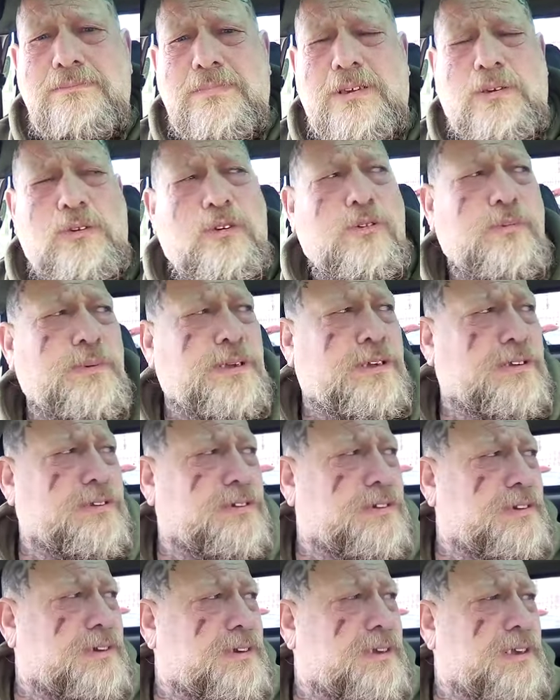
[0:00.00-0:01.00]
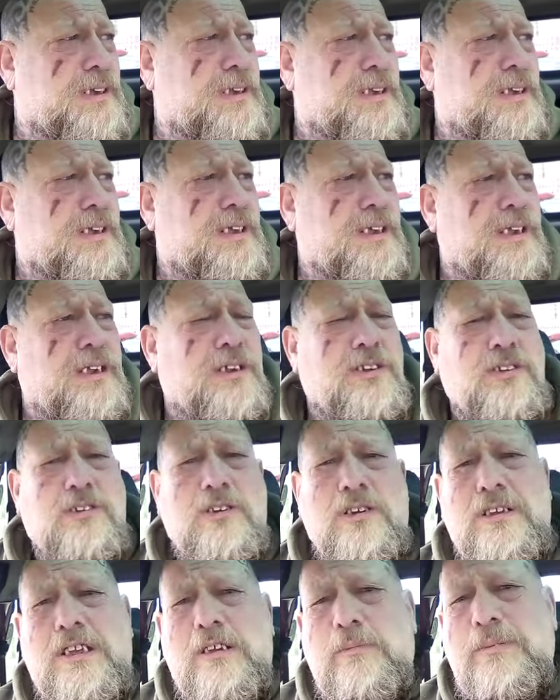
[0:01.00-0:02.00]
I hope you're
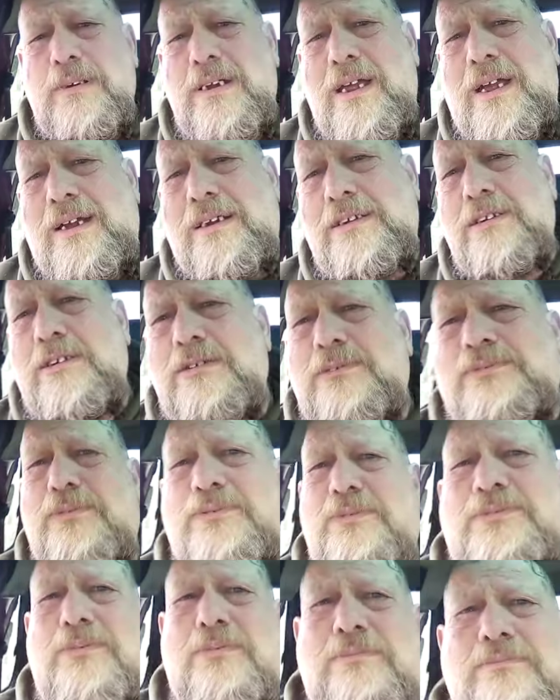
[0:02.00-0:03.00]
still keeping active,